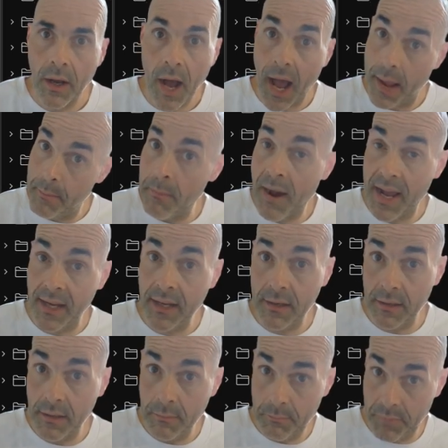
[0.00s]
I might
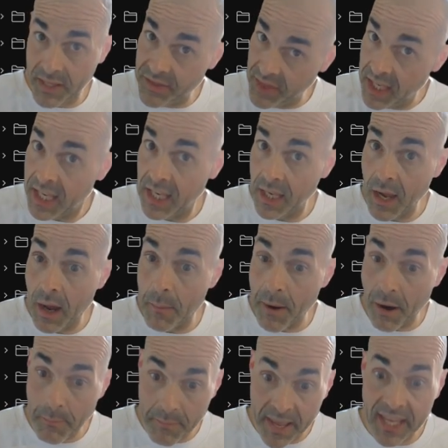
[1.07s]
be thinking
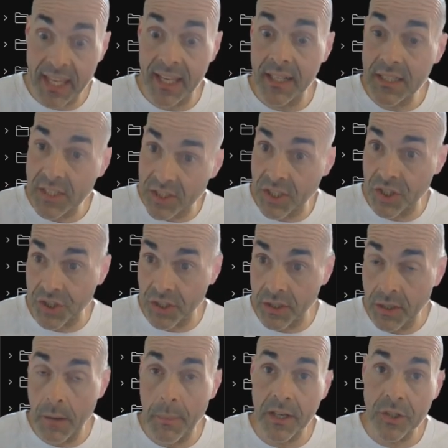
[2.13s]
about making a
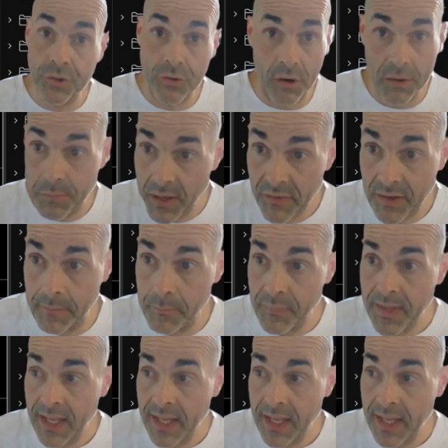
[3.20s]
decision about a strong pivot.